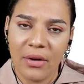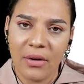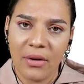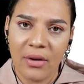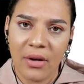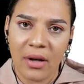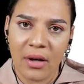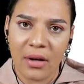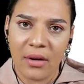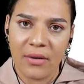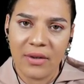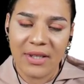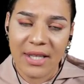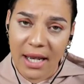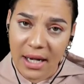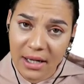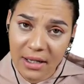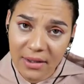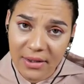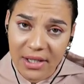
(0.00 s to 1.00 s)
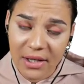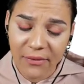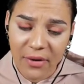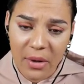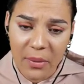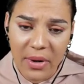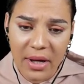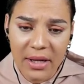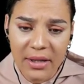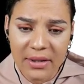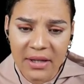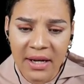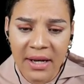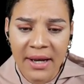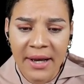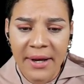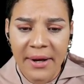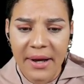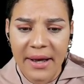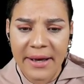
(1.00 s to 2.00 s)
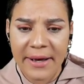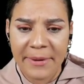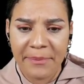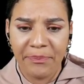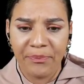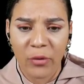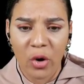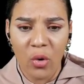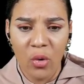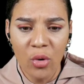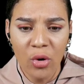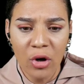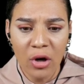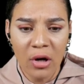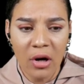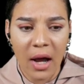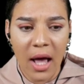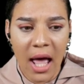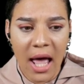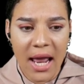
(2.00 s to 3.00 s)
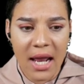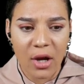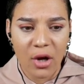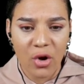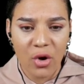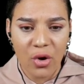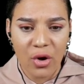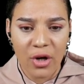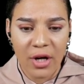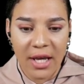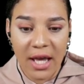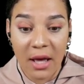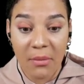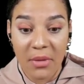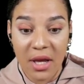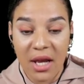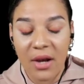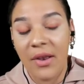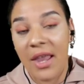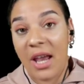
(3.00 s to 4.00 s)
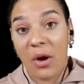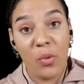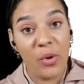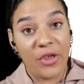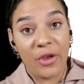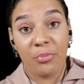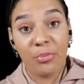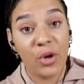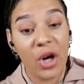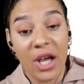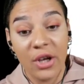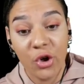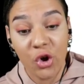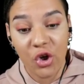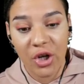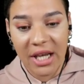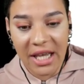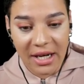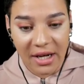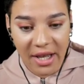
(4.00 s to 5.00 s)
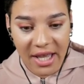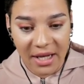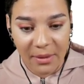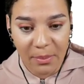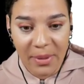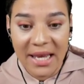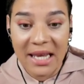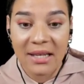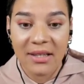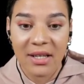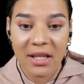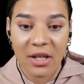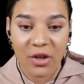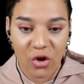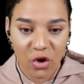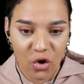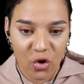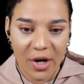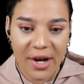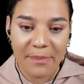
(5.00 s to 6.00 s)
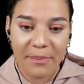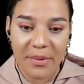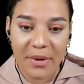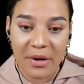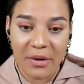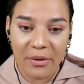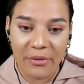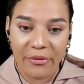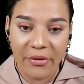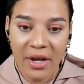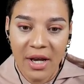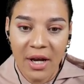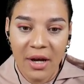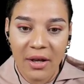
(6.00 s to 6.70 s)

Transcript: uh, settings if I want. Um, or I could come in like with a brush and like paint a stripe of,